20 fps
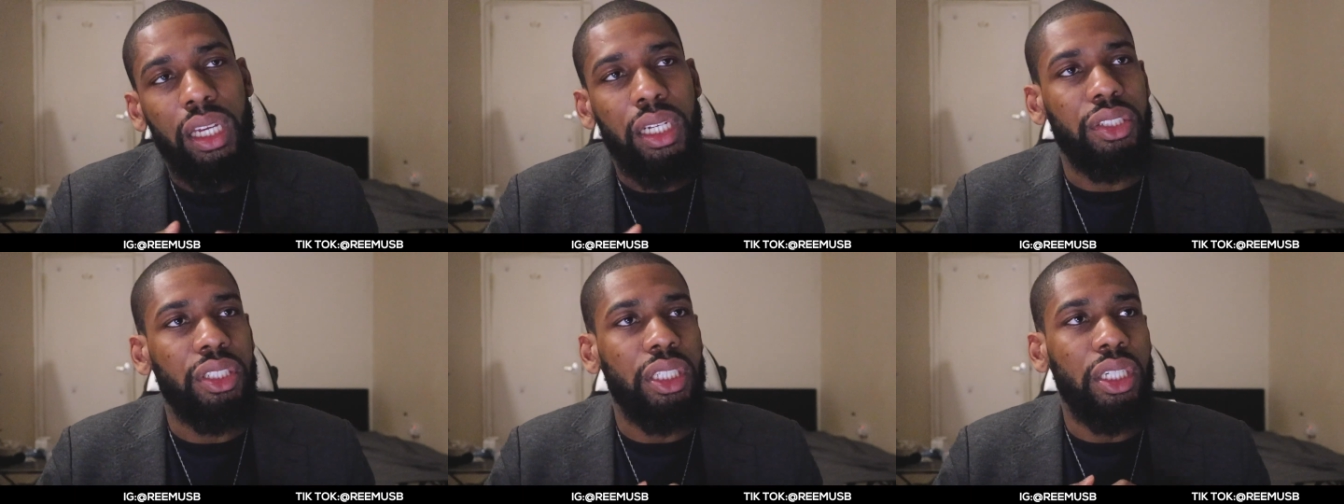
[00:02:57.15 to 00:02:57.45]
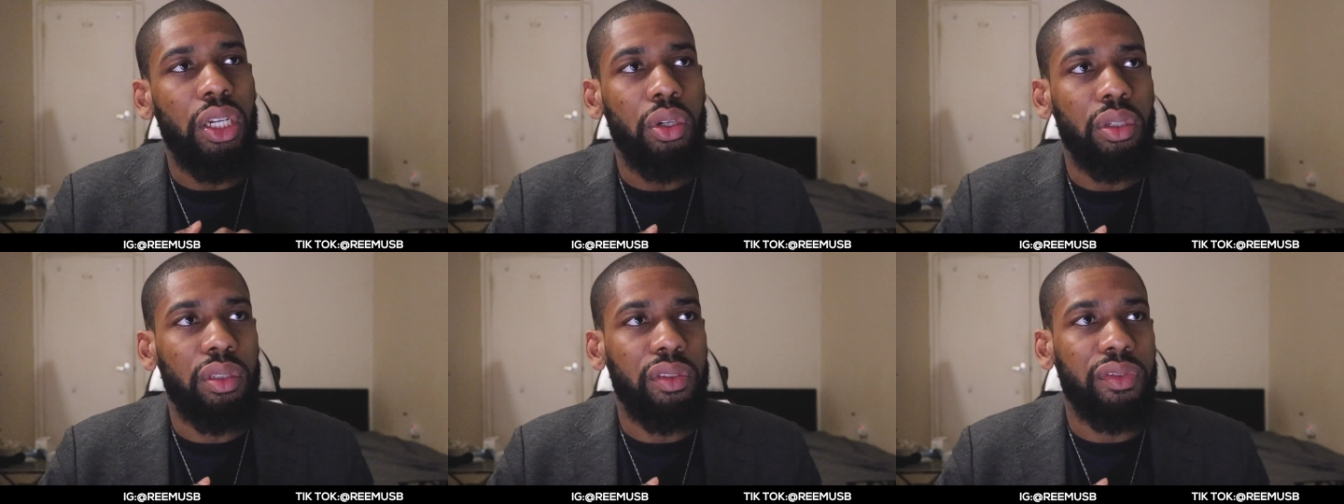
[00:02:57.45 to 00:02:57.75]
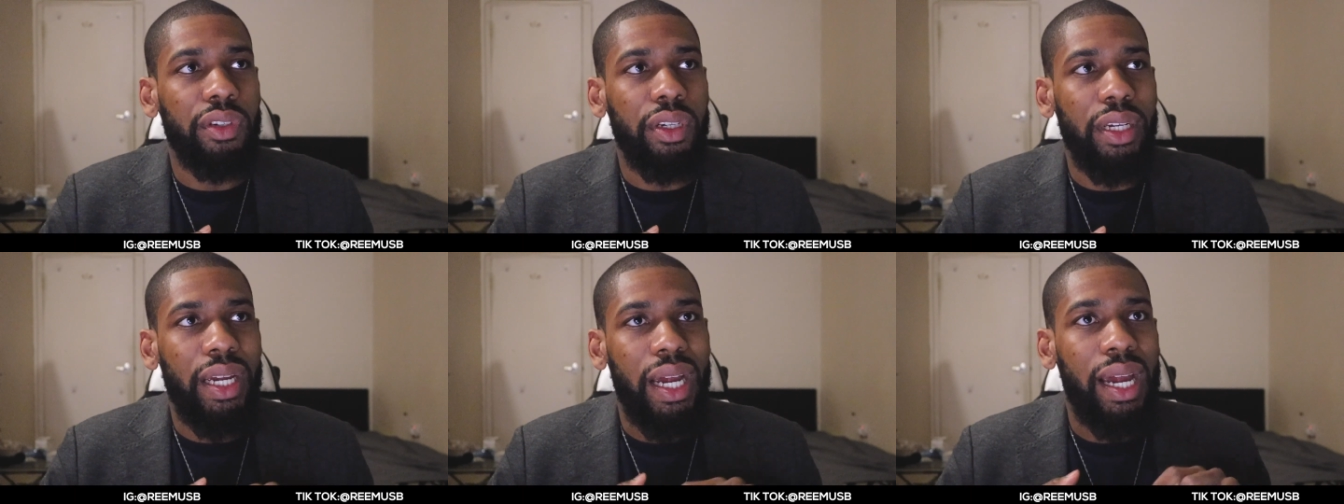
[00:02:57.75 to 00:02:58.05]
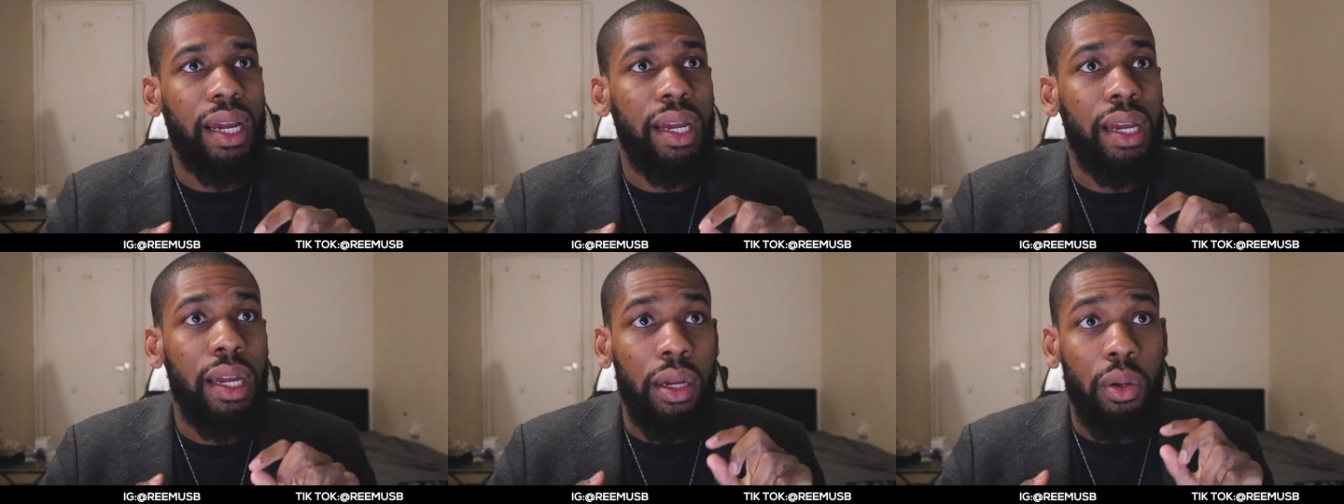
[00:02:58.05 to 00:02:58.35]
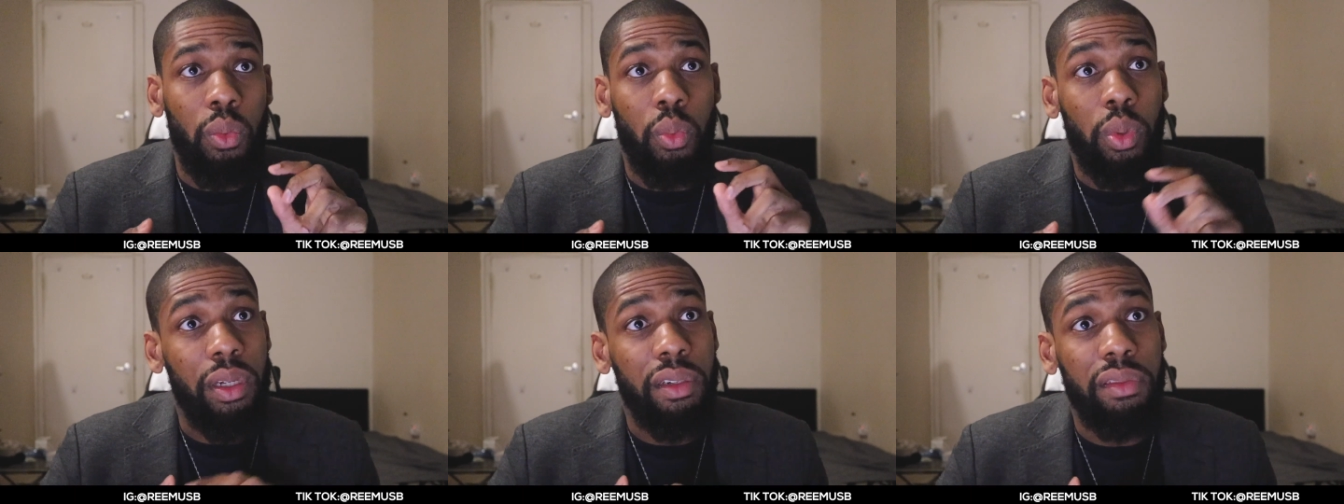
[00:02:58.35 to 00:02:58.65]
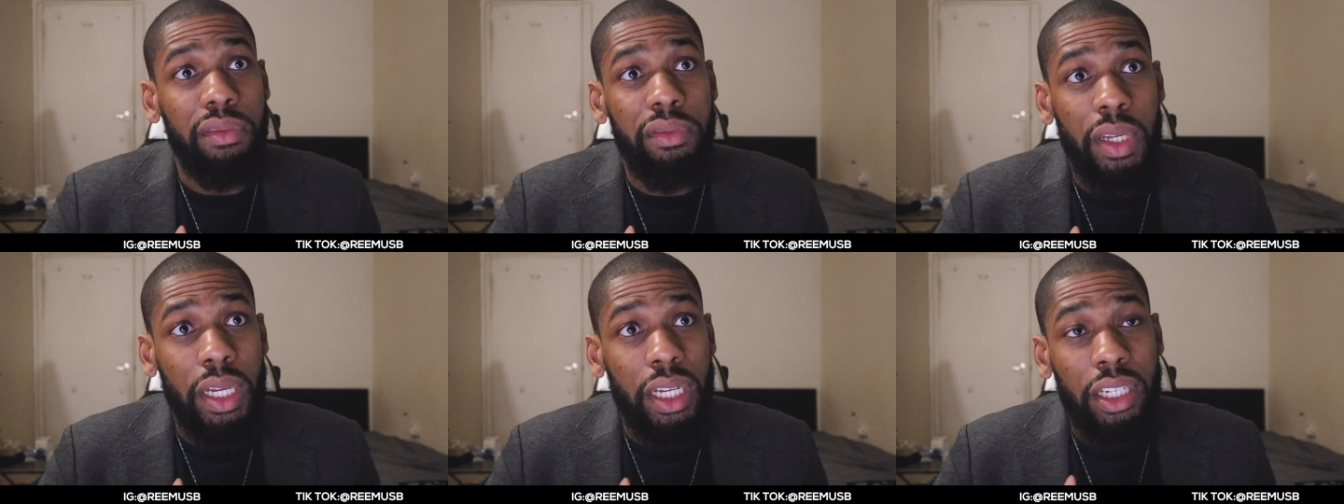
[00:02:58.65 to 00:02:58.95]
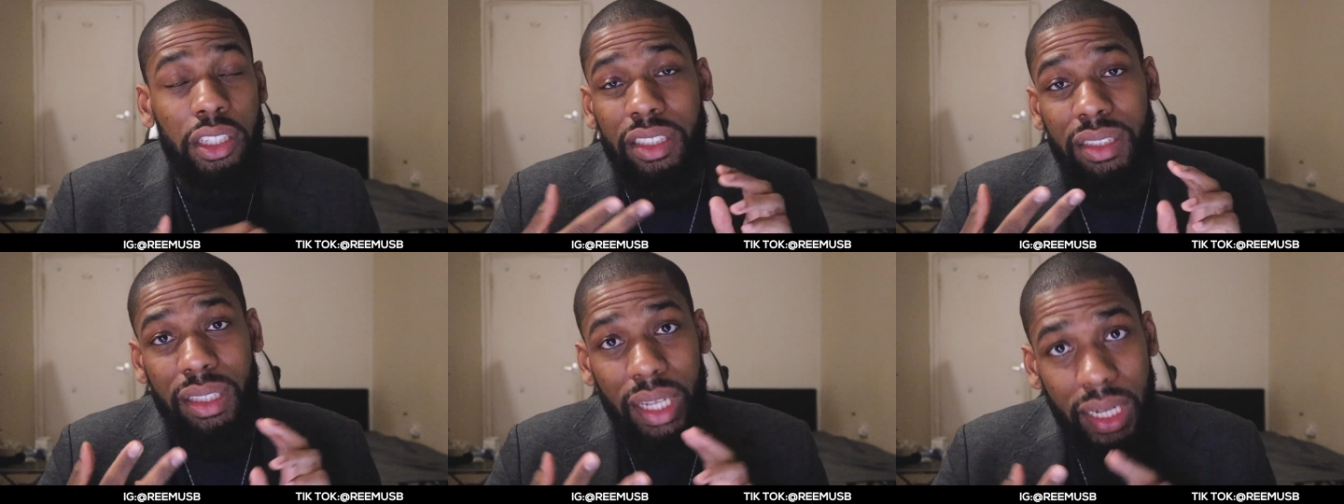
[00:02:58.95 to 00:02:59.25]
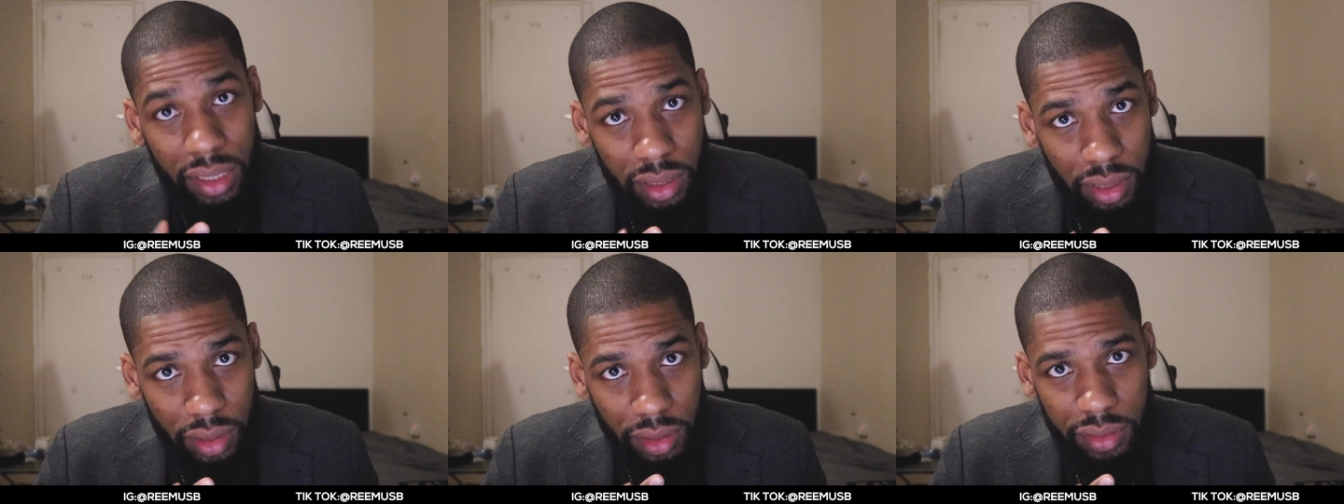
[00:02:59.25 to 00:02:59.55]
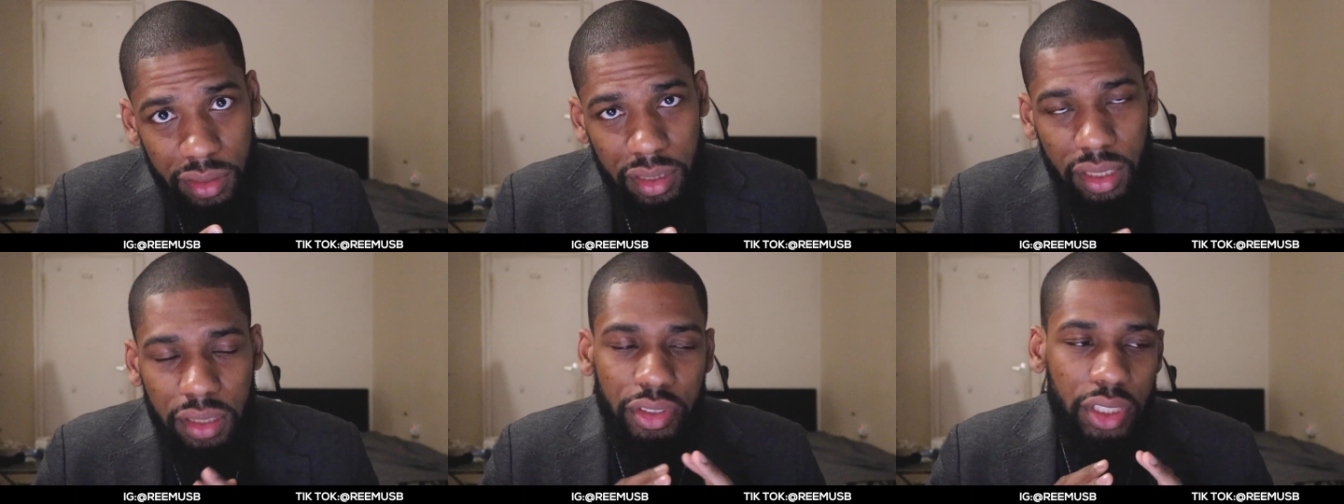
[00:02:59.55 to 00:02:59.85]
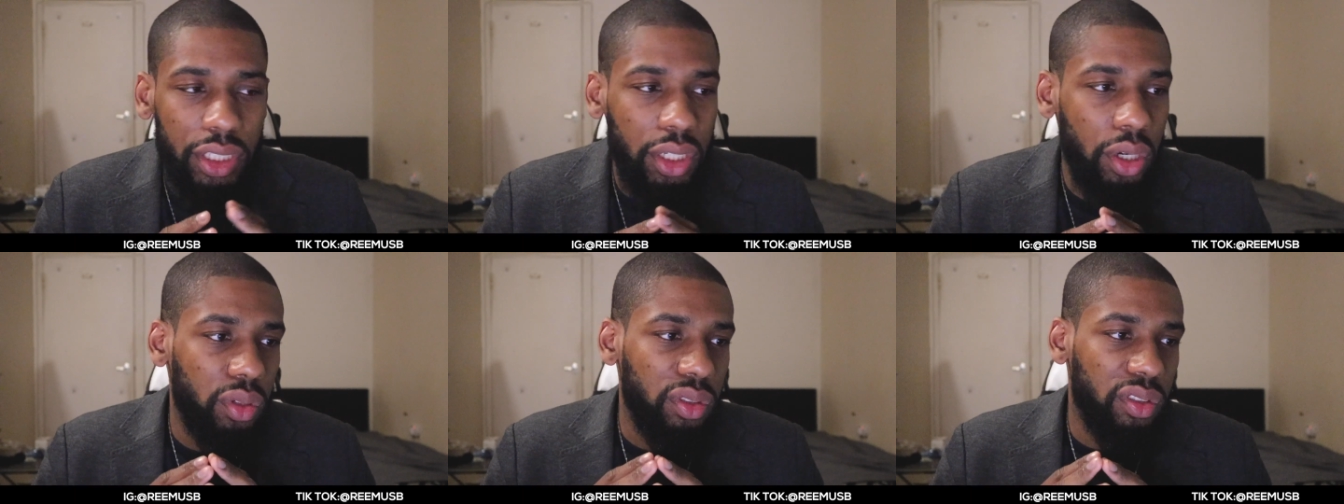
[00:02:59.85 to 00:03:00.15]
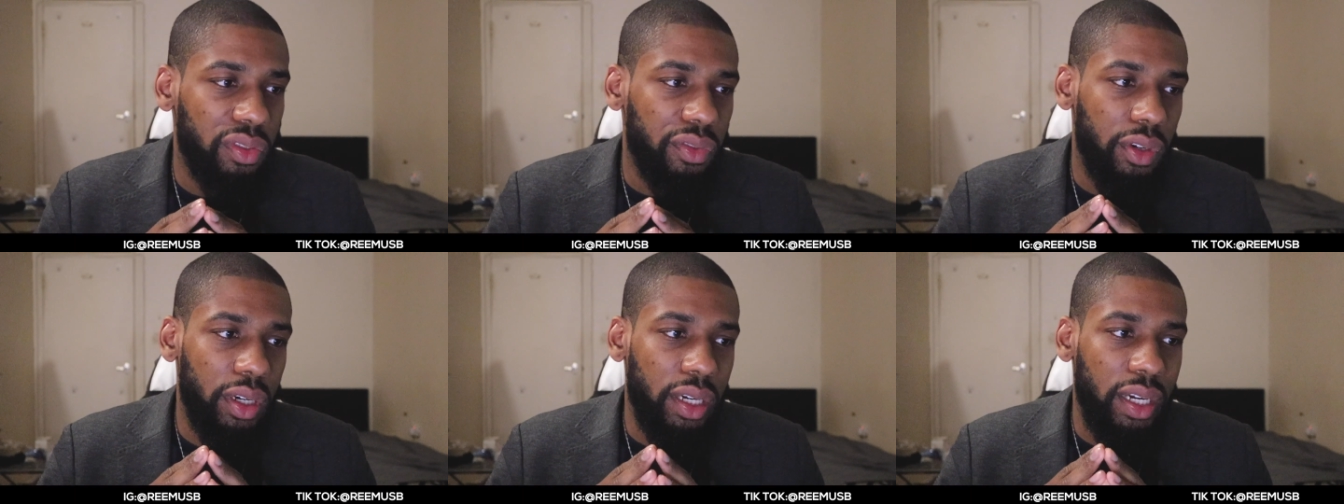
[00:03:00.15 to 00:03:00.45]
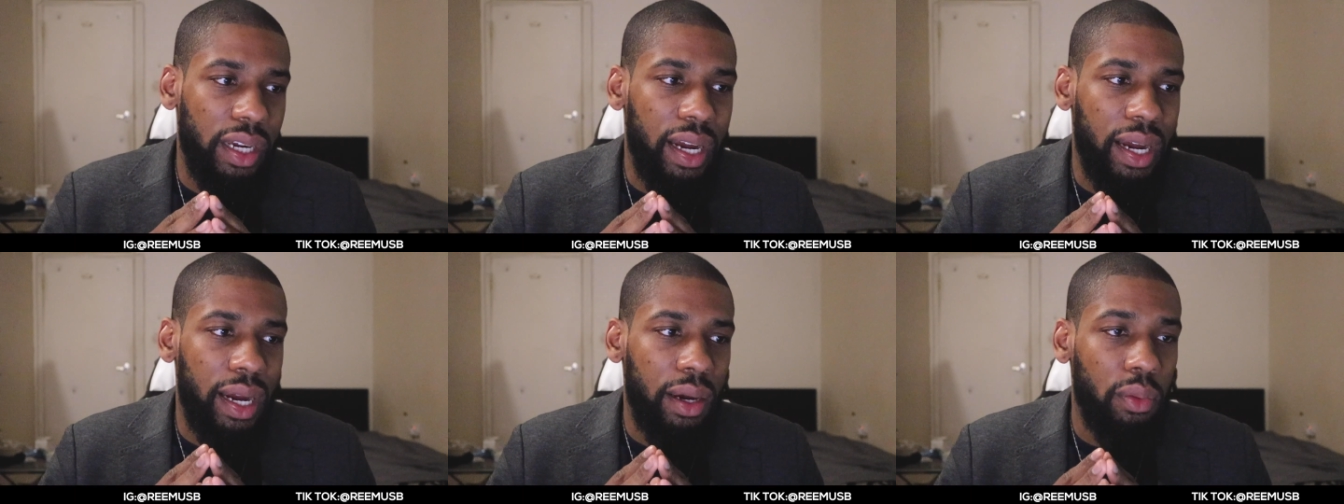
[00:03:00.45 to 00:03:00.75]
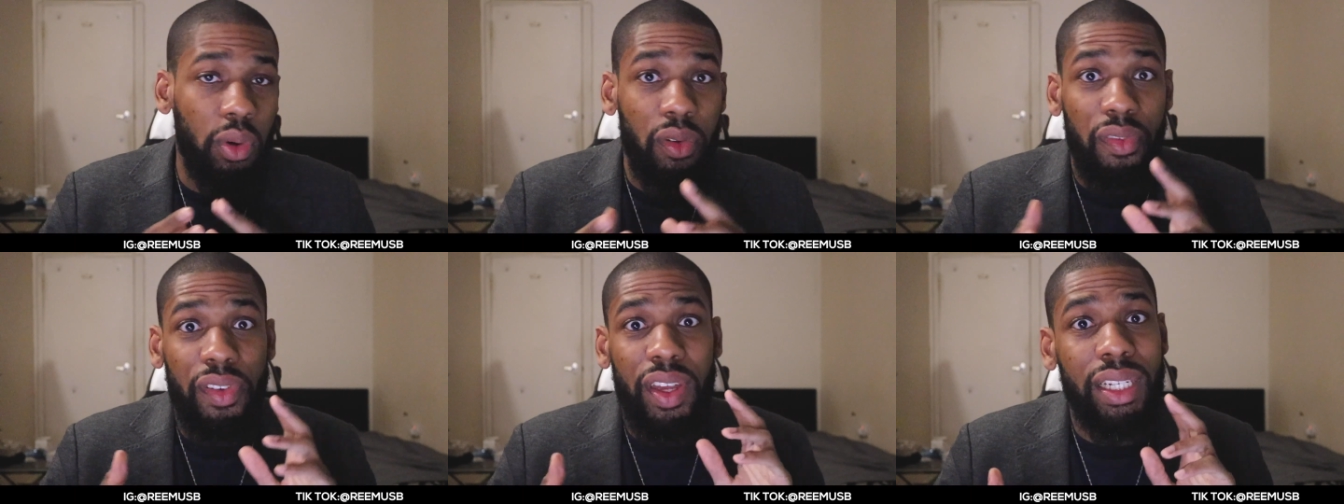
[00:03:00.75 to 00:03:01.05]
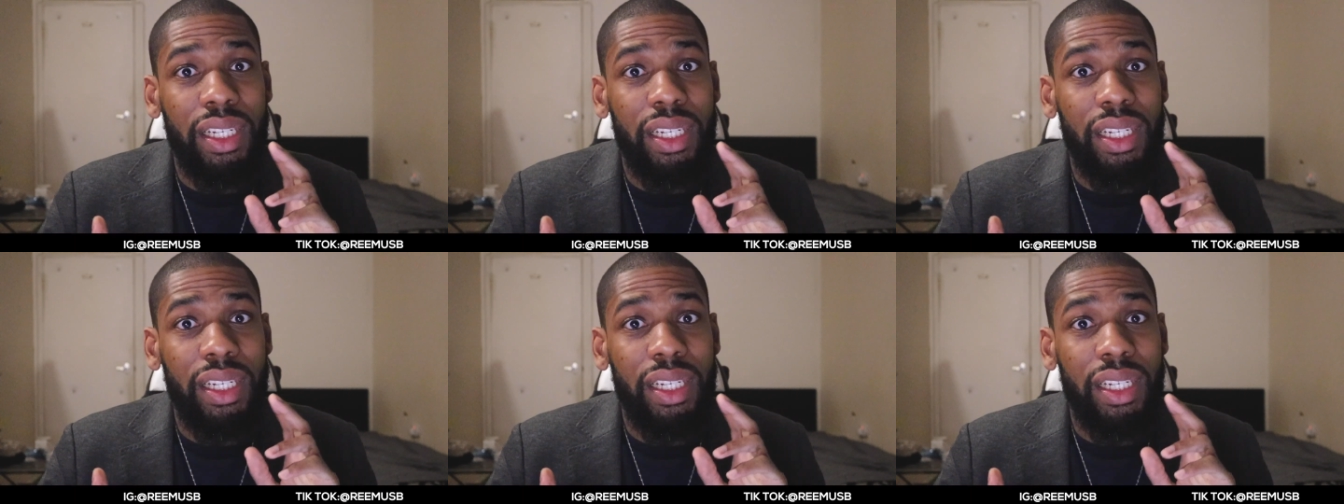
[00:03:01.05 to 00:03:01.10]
if she goes for a guy with status, if she goes for a guy with